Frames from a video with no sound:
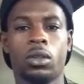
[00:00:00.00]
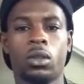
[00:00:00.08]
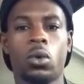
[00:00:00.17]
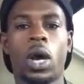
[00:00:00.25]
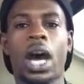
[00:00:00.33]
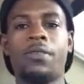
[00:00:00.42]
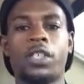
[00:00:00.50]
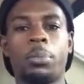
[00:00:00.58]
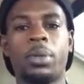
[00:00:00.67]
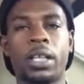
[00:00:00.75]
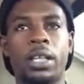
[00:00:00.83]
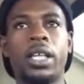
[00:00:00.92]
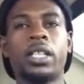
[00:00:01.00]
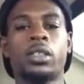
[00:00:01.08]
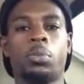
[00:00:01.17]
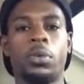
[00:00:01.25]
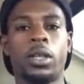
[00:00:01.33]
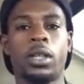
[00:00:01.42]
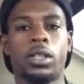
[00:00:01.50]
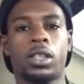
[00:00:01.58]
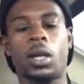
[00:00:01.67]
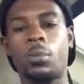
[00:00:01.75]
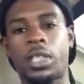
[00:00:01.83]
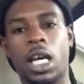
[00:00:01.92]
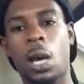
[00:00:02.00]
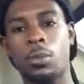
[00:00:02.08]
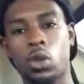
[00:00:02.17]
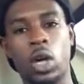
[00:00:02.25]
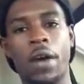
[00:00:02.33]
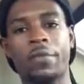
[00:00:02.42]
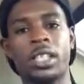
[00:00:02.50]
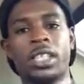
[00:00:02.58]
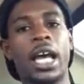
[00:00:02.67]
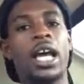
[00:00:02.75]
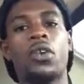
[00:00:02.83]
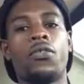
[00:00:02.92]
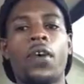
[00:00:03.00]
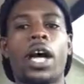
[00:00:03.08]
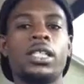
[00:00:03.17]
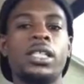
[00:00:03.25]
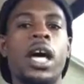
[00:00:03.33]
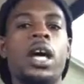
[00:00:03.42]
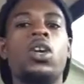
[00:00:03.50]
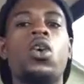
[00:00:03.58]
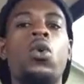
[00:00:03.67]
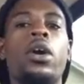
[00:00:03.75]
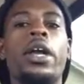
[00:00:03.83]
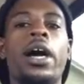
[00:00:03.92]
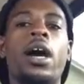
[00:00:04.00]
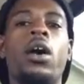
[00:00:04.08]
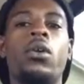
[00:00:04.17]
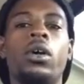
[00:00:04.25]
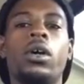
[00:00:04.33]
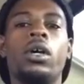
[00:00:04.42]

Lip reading: you have to be disciplined. Sometimes you have to sacrifice not going out